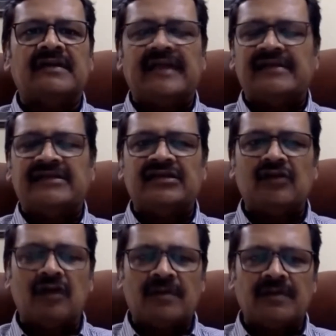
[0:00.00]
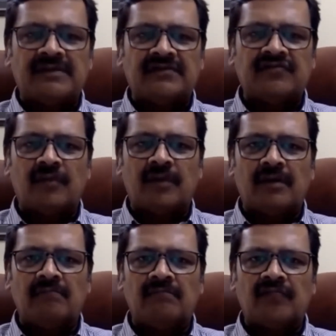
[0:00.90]
they see your business from
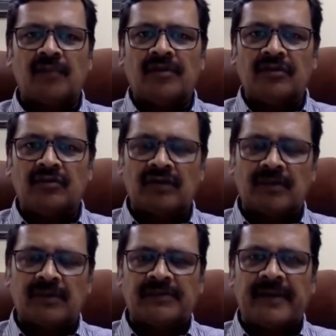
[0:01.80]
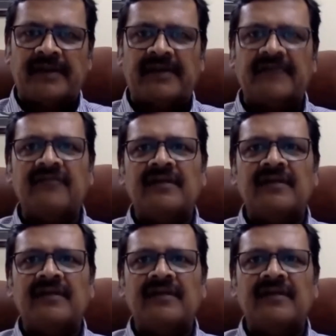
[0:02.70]
a neutral perspective.